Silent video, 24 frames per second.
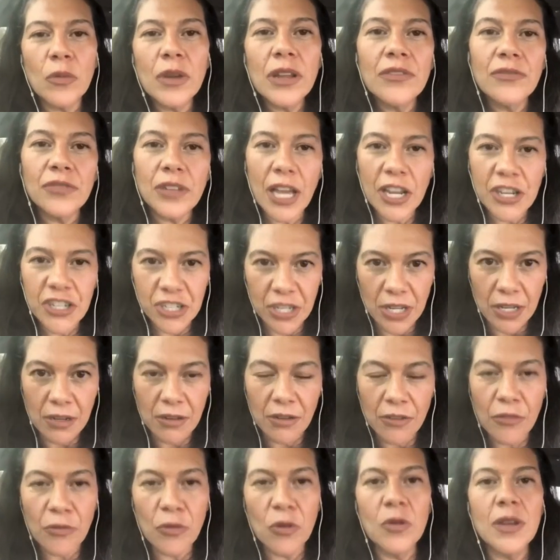through
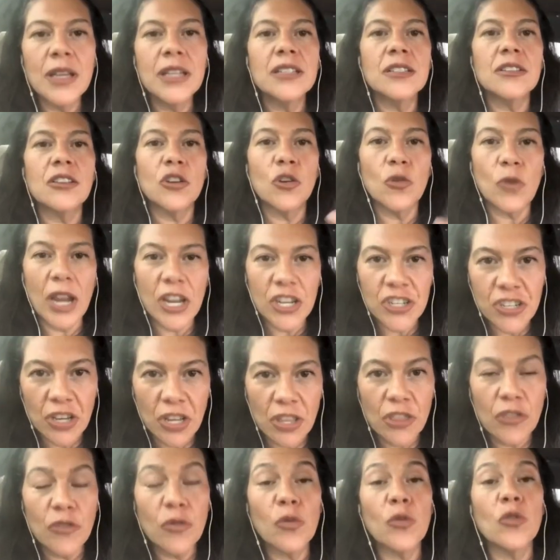reflection, through
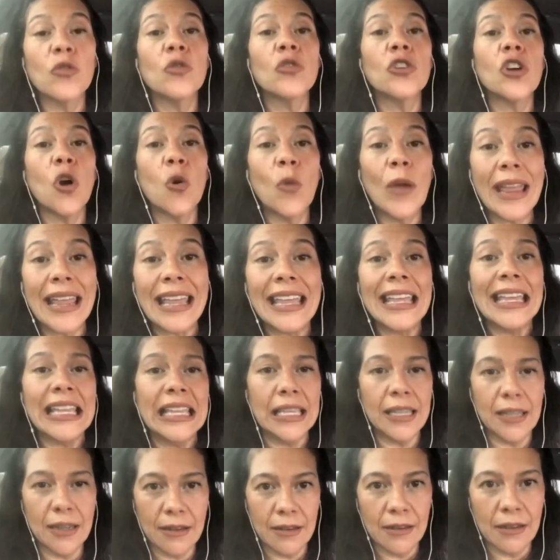integration, through going
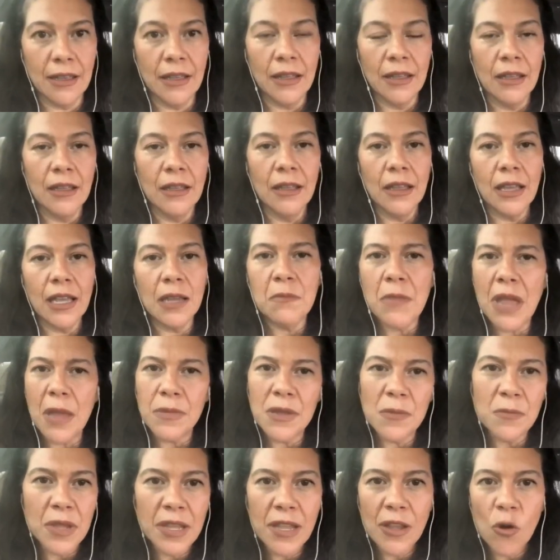in, and
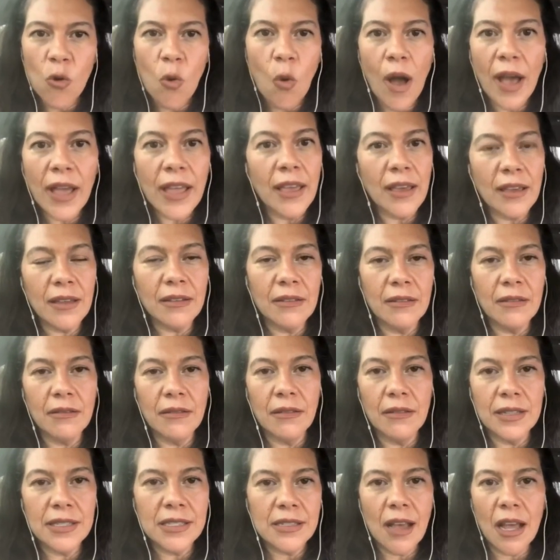maybe being quiet.
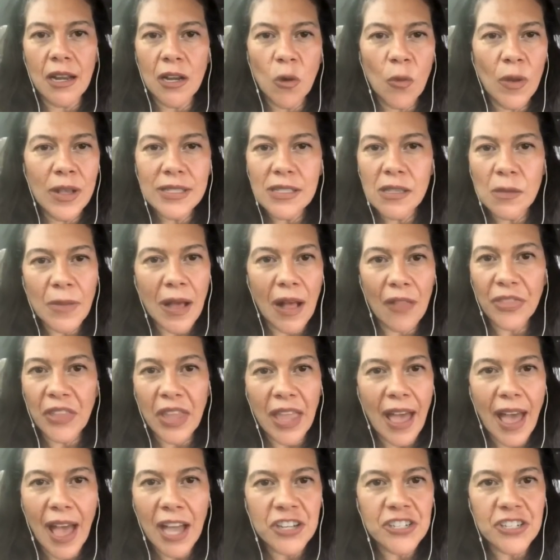It's not always
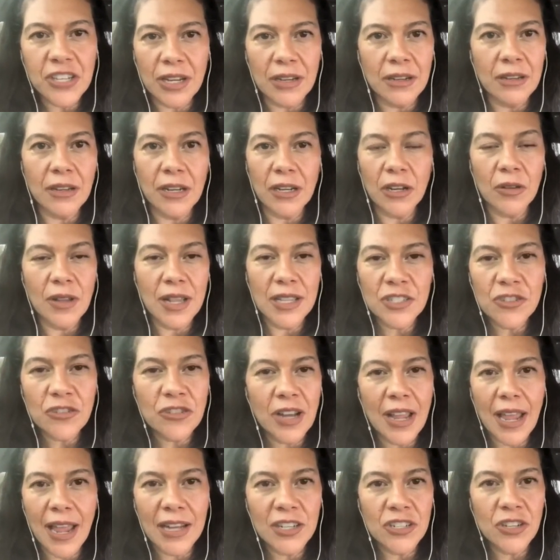about the action.
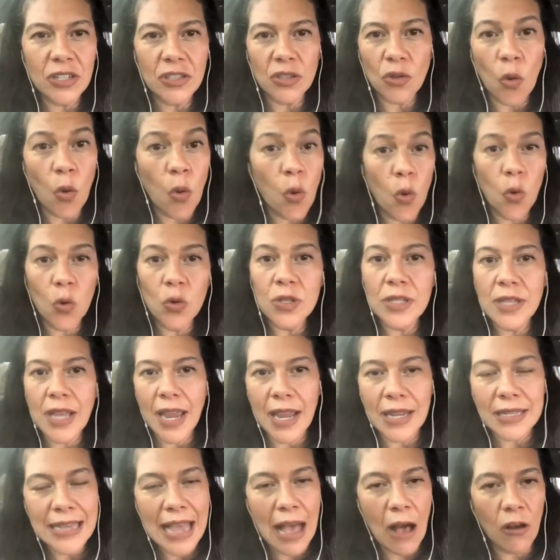Yesterday I took the whole
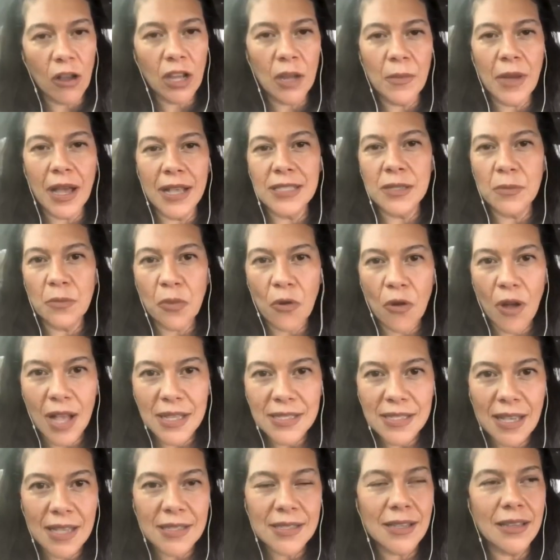day to alchemize and
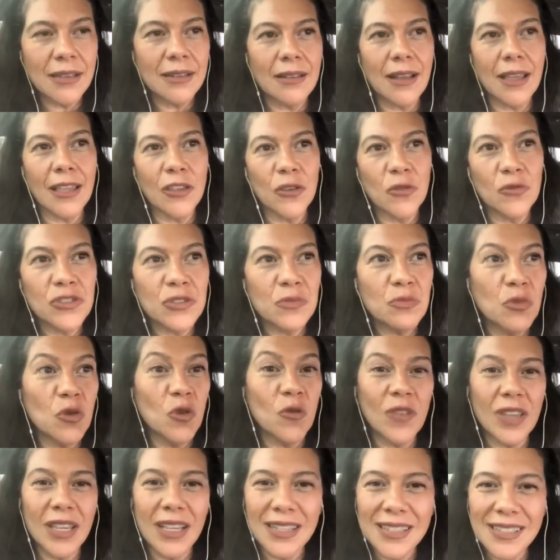process it, and I used
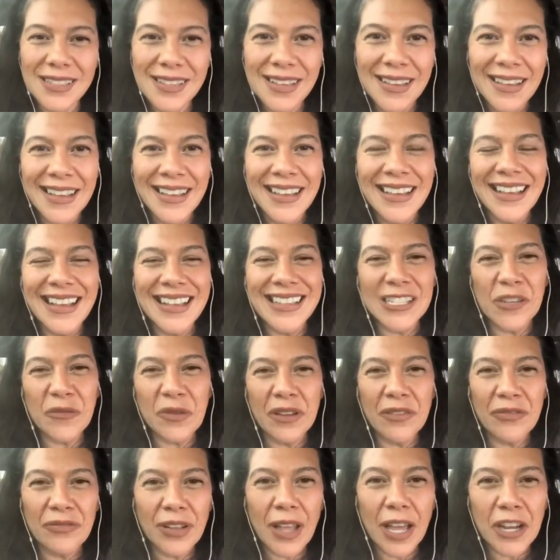movies as
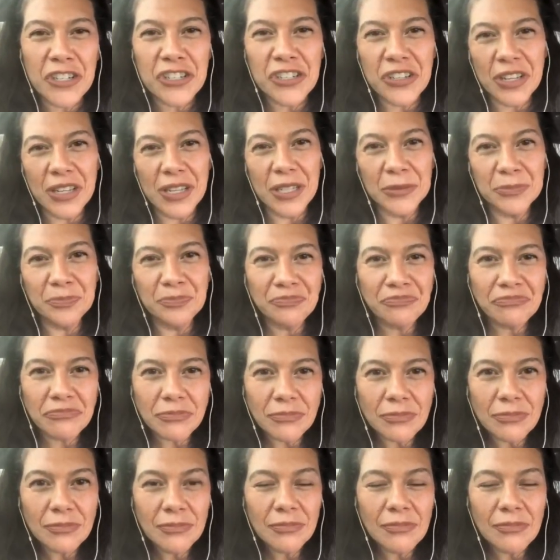a reflection.